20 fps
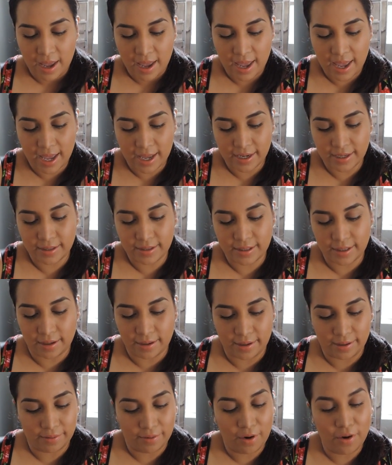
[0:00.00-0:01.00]
and
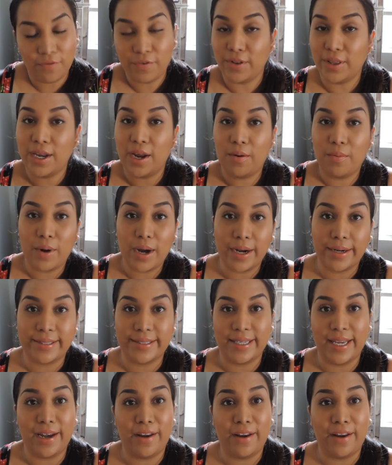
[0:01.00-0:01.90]
hopefully it works.